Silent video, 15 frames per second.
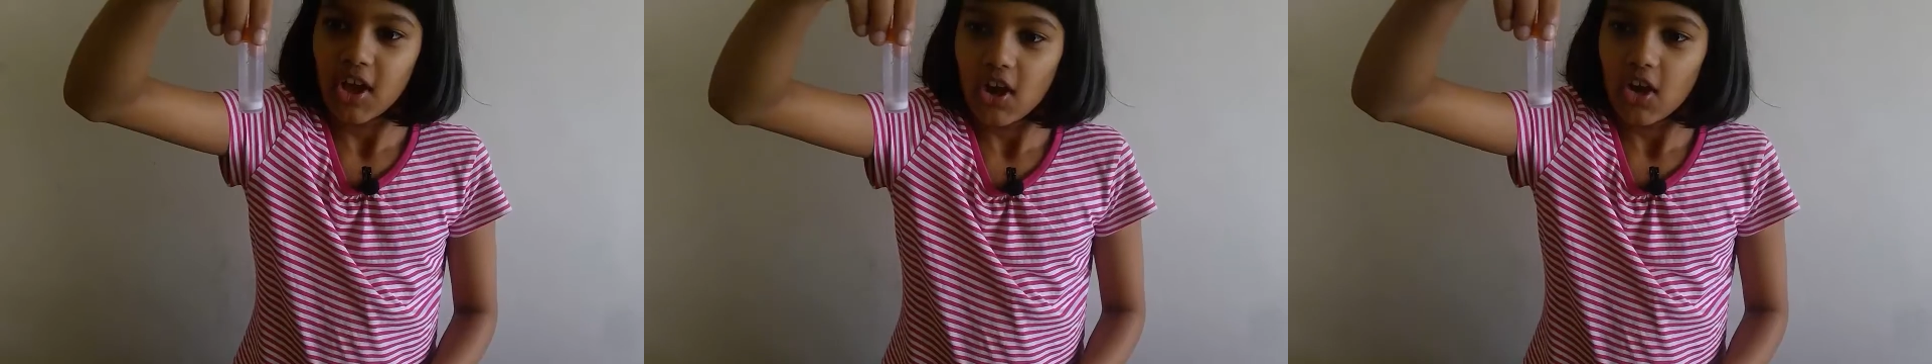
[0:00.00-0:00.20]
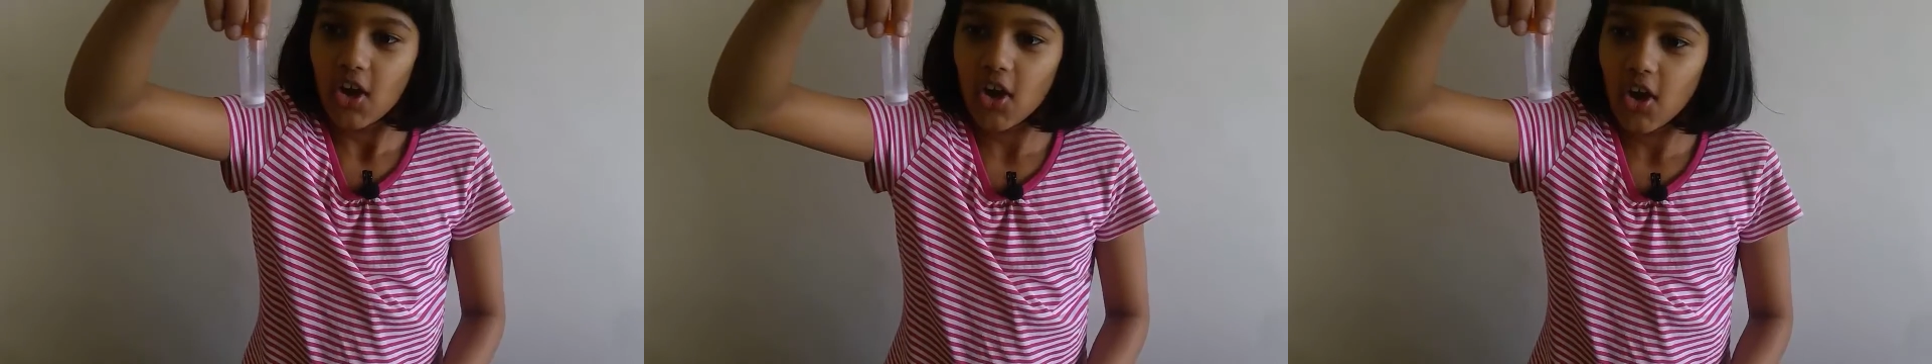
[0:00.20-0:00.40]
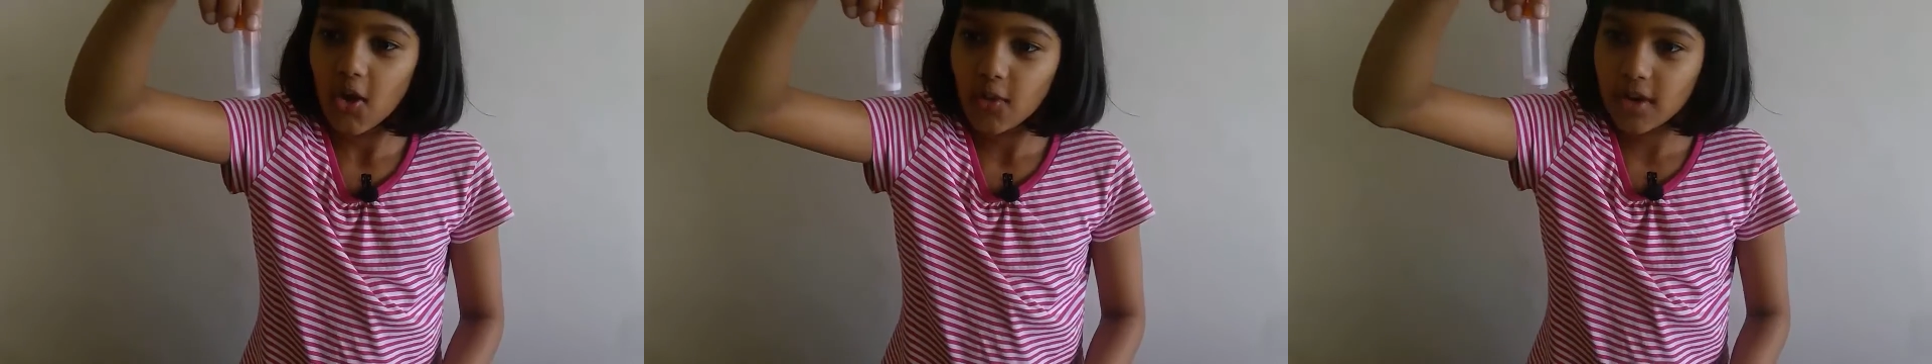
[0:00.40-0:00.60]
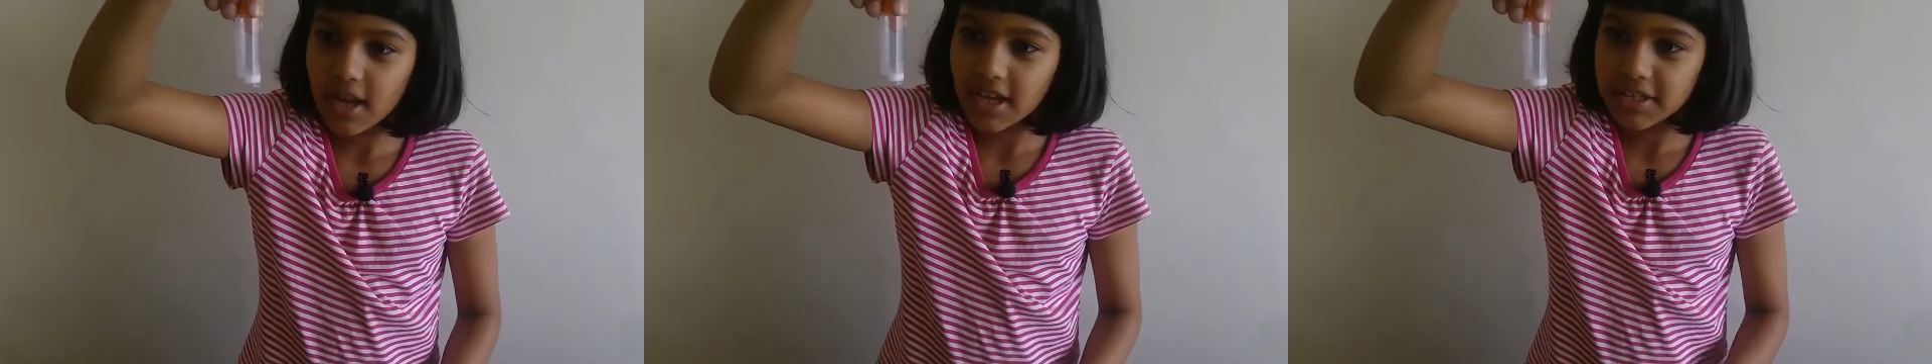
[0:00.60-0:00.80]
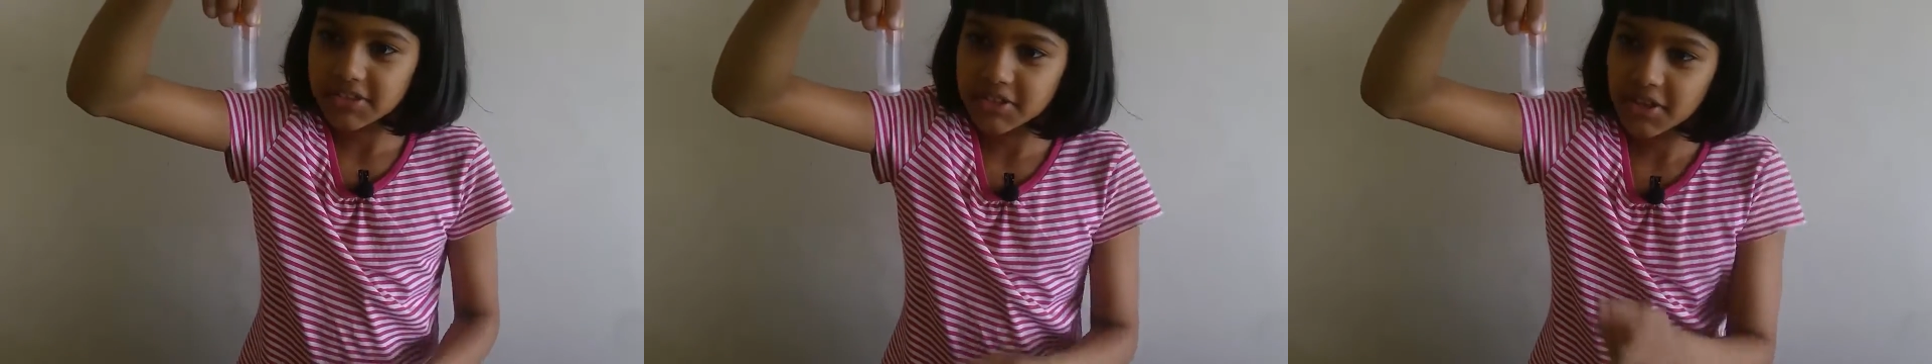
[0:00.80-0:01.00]

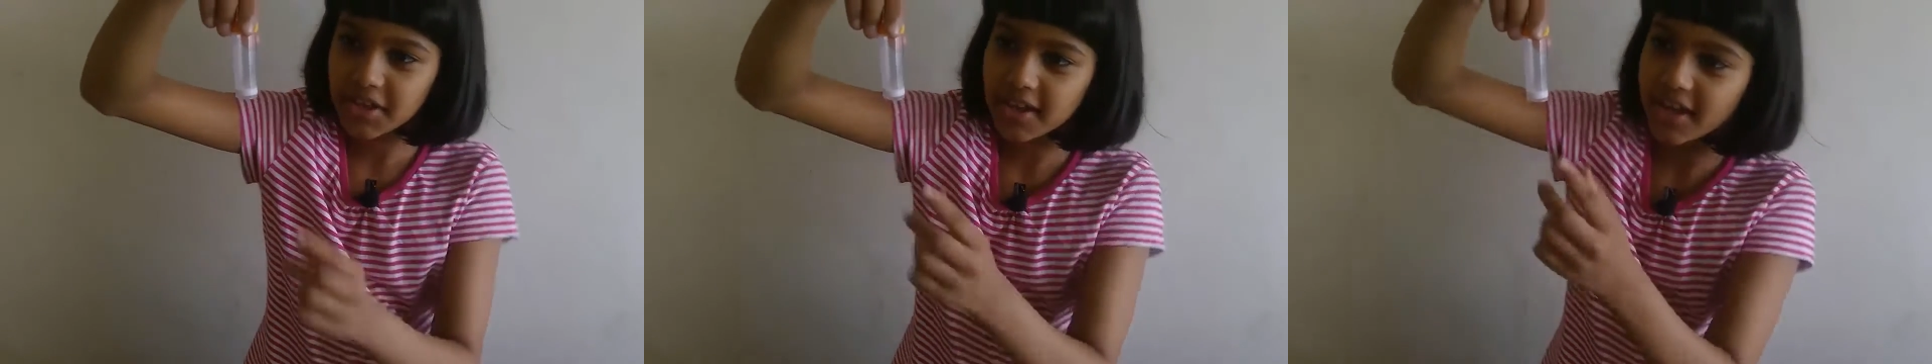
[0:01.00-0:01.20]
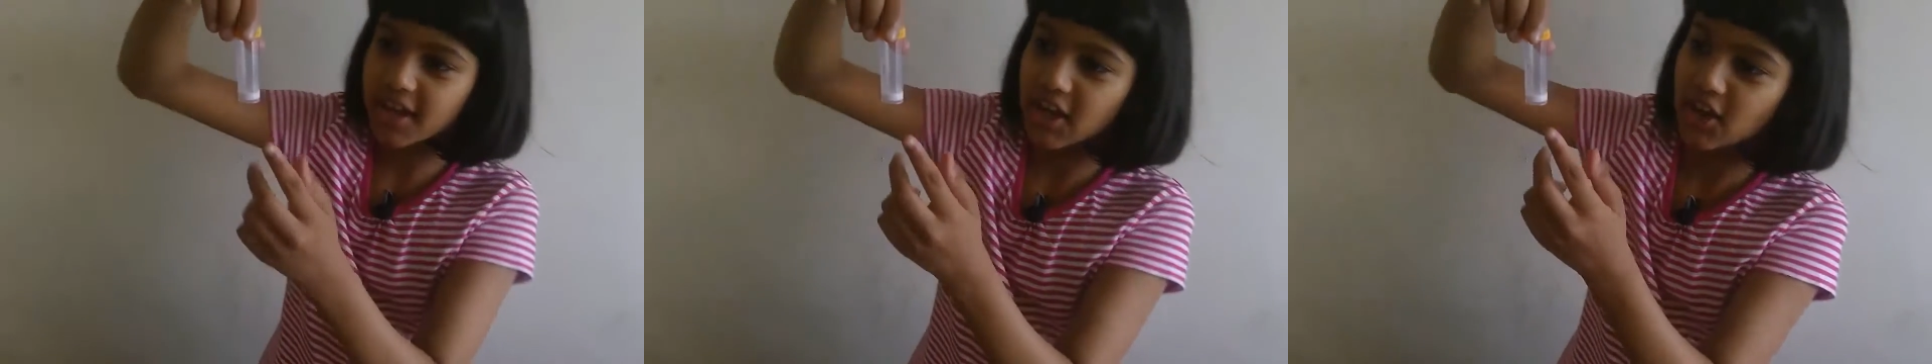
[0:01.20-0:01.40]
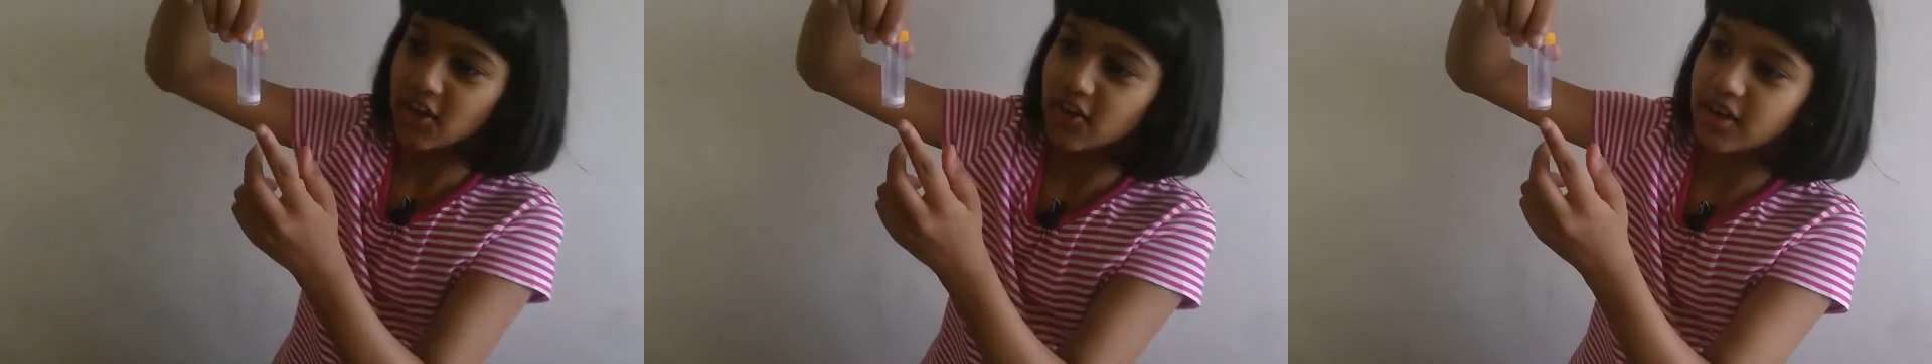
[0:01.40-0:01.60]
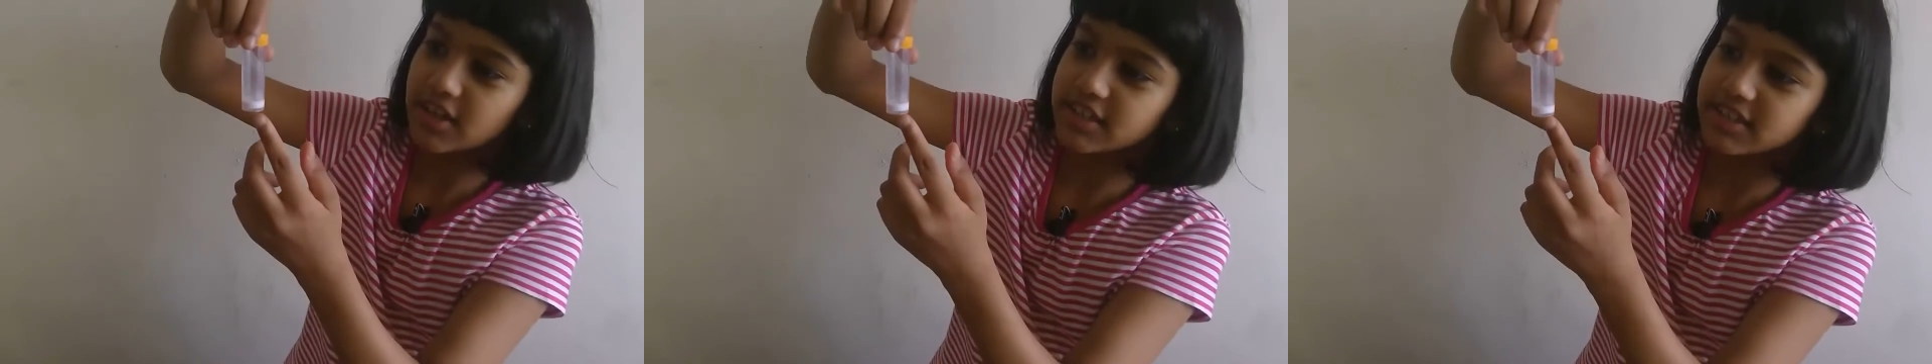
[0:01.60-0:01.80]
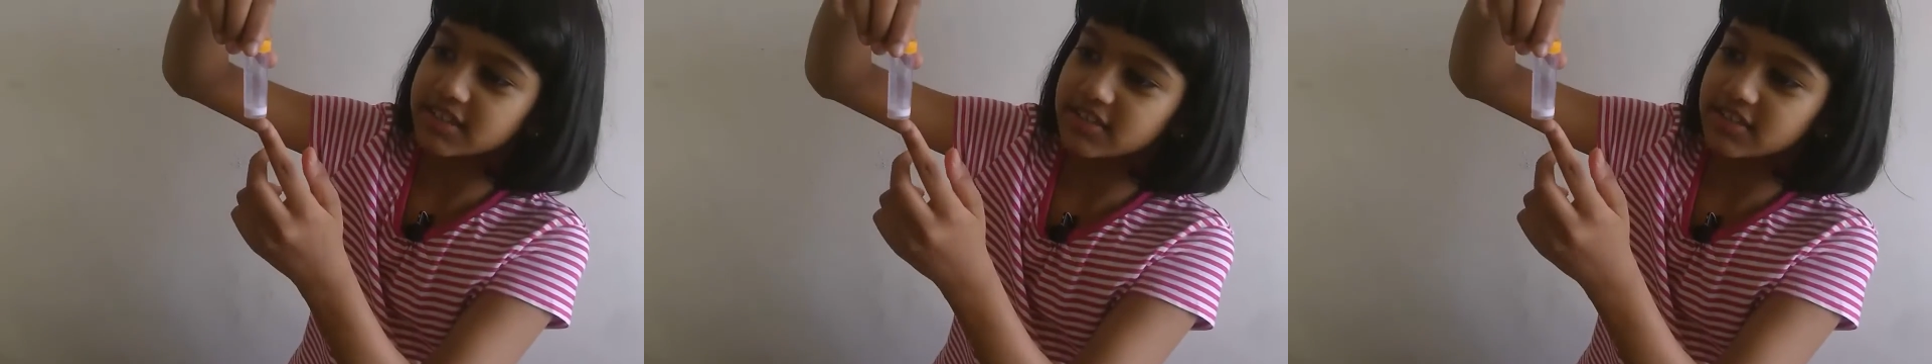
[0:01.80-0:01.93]
Okay, see here, it's